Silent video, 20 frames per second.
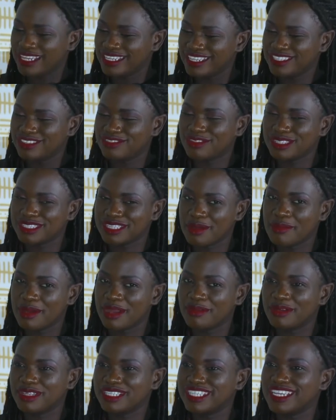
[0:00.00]
I need for
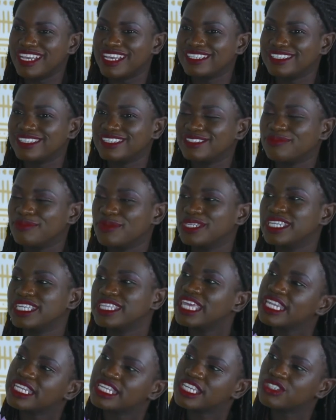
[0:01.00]
someone watching us this morning,
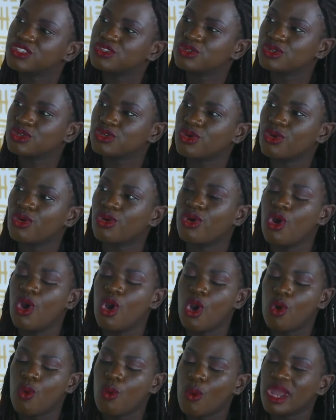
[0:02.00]
mm -hmm. they need to know mm
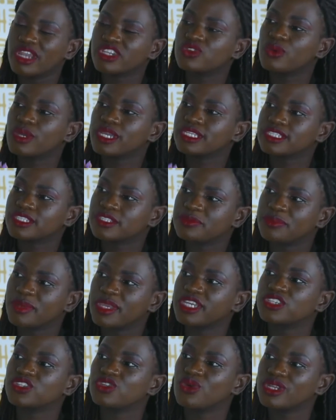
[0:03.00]
-hmm. what to
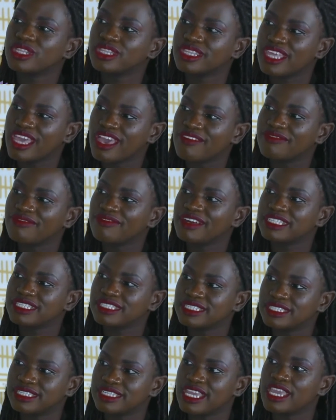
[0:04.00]
expect on their
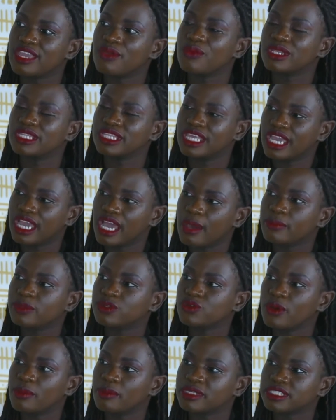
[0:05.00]
first day when they come
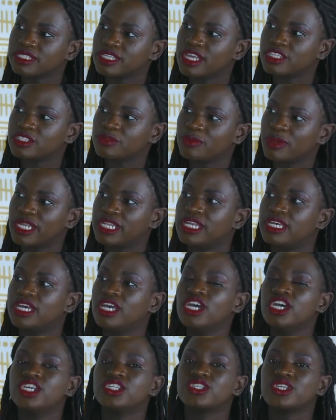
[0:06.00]
to a massage parlor,
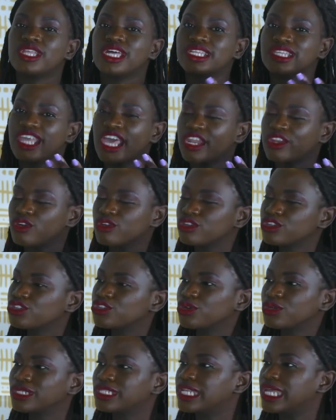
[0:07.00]
okay. so that they are not
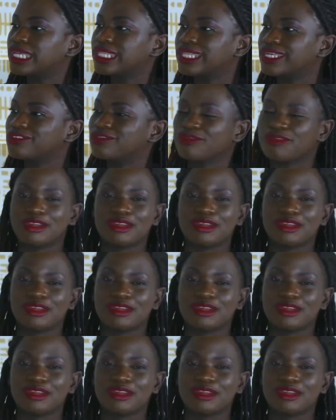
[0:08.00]
shocked like that.